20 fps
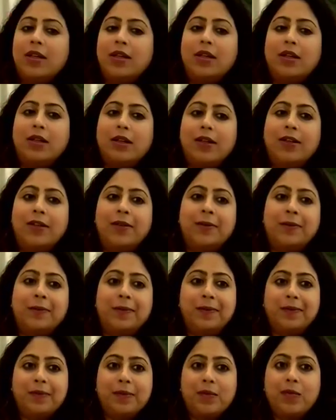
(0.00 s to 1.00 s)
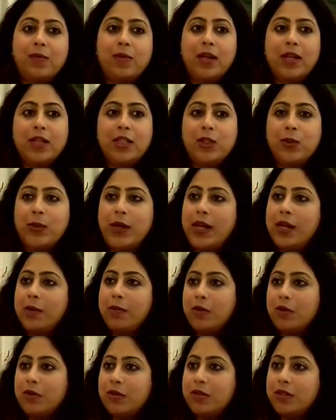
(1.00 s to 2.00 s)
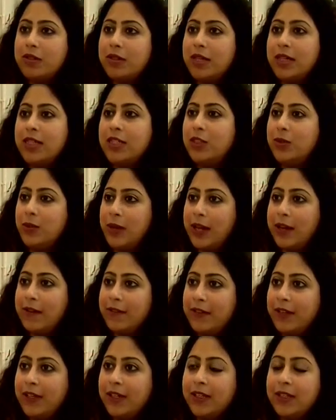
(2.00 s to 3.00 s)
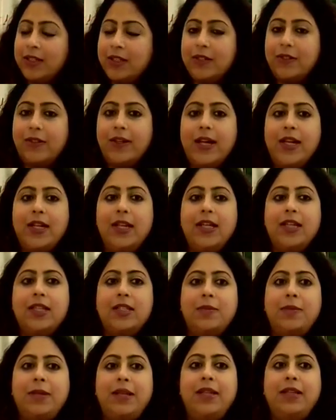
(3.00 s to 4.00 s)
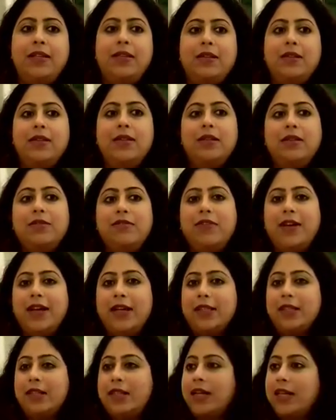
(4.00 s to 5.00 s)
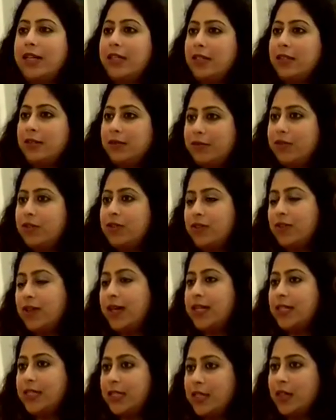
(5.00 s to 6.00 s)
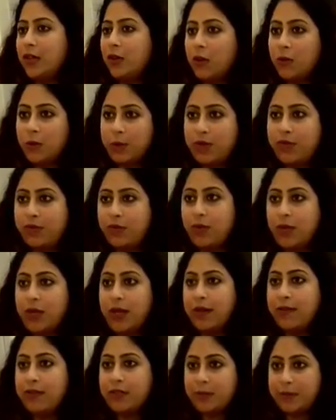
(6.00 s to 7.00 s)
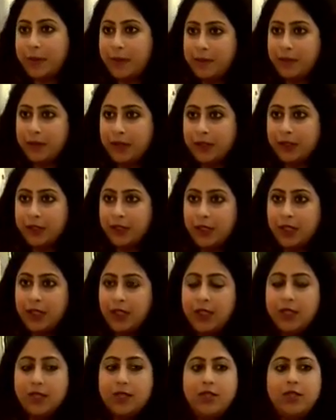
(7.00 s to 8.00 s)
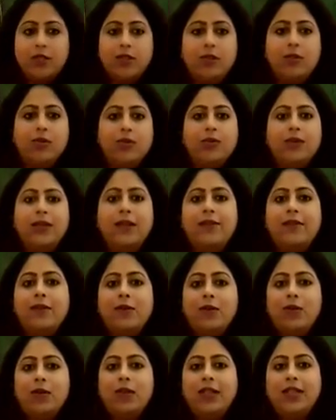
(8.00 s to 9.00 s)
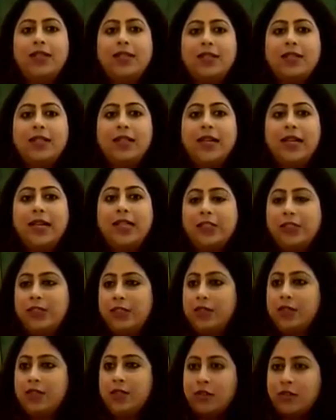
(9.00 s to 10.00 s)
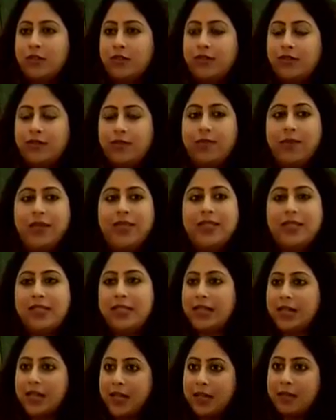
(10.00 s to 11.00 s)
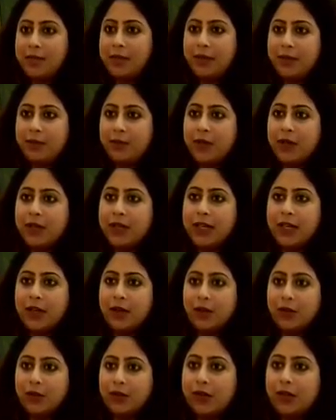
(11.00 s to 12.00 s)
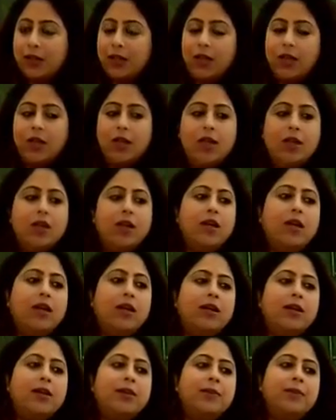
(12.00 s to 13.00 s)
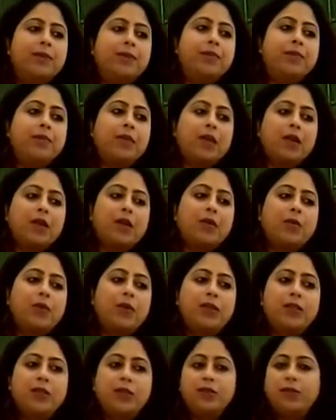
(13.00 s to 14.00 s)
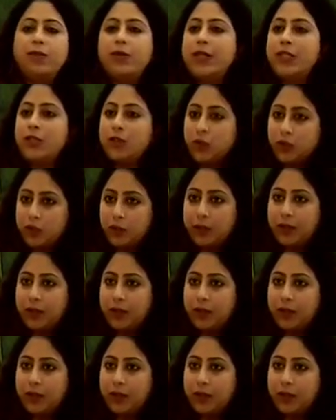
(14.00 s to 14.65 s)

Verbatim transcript: um, well, 12 books in 12 years really has been the fact that I was writing long before I was published. So there were all these collections of myths that I had been working on, um, which went on to